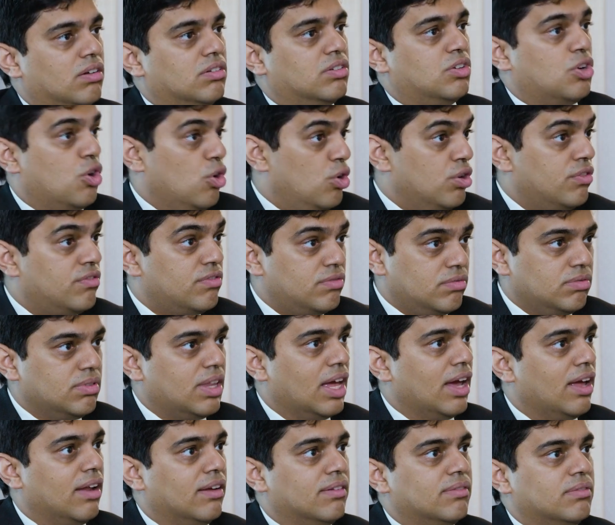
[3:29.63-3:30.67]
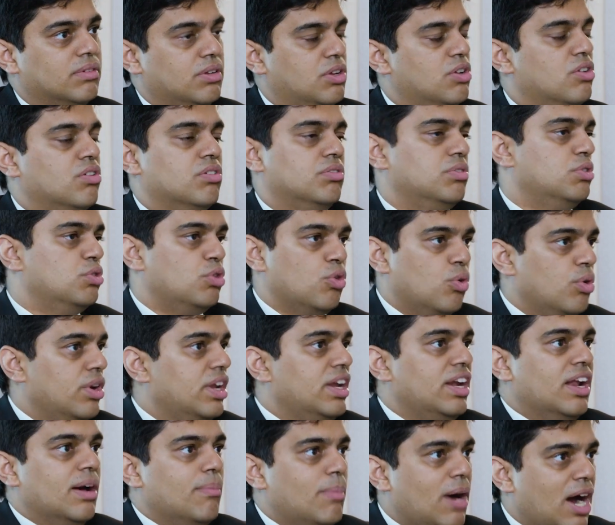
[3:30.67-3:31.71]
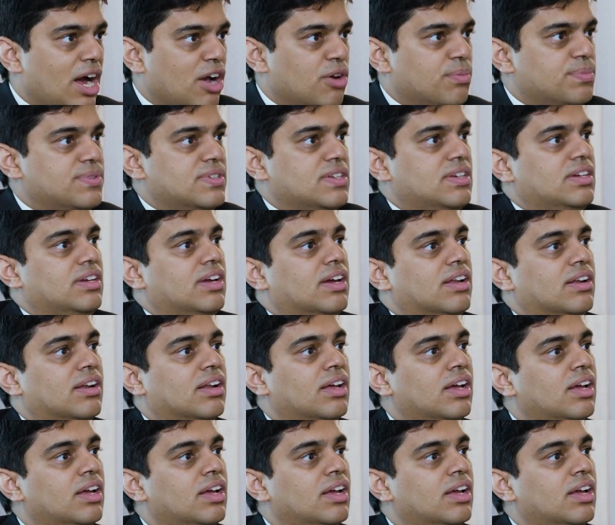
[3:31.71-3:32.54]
good, that you don't need a biopsy and